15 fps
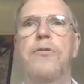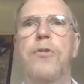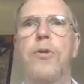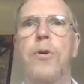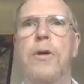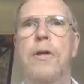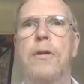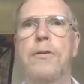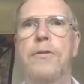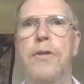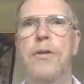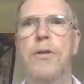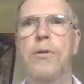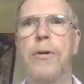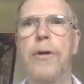for the
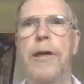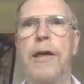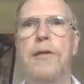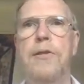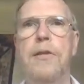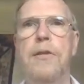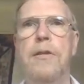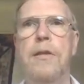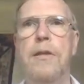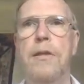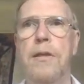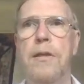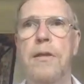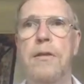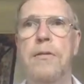euro as
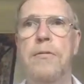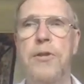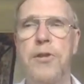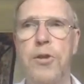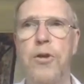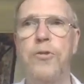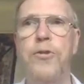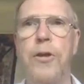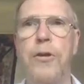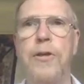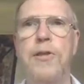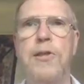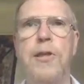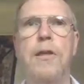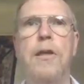a reserve
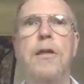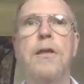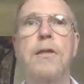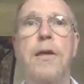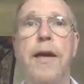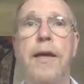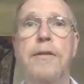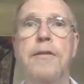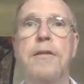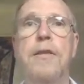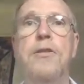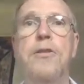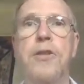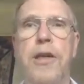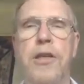currency and an
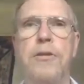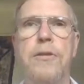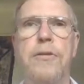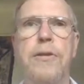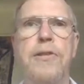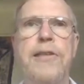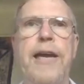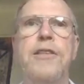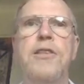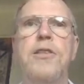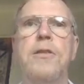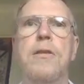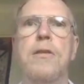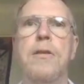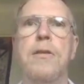international
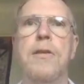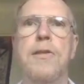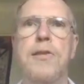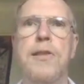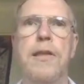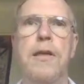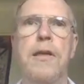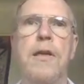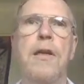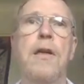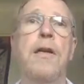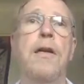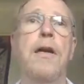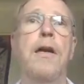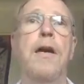transaction currency.
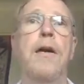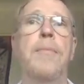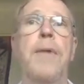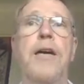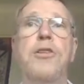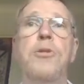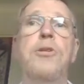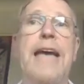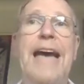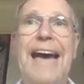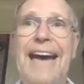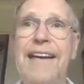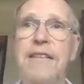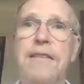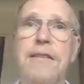I should
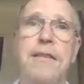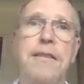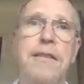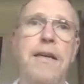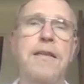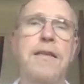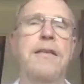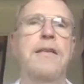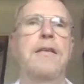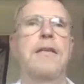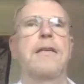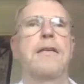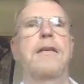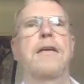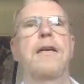add, and I
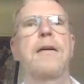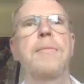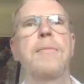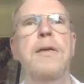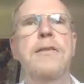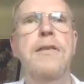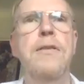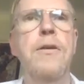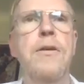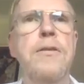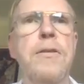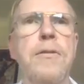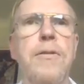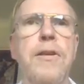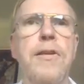did not
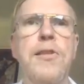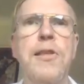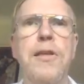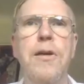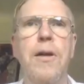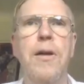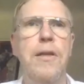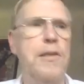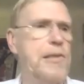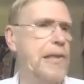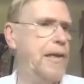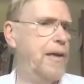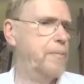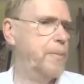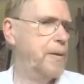do this here on this
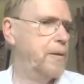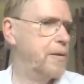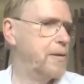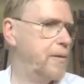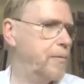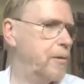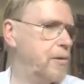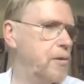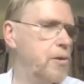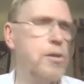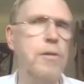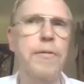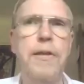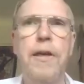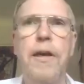slide because I wasn't
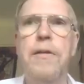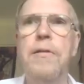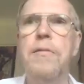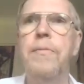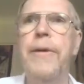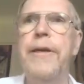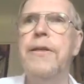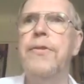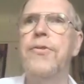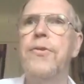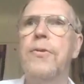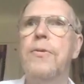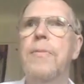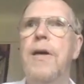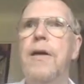sure whether I could make it
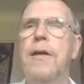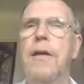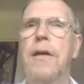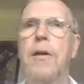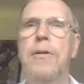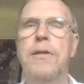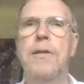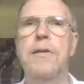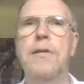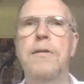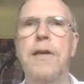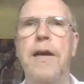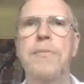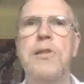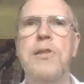through my allotted
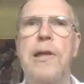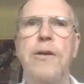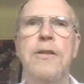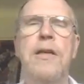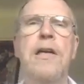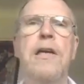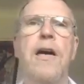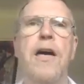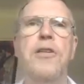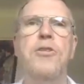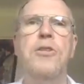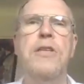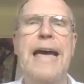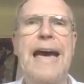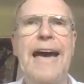time slot, I
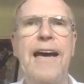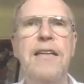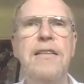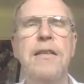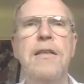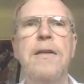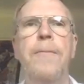should add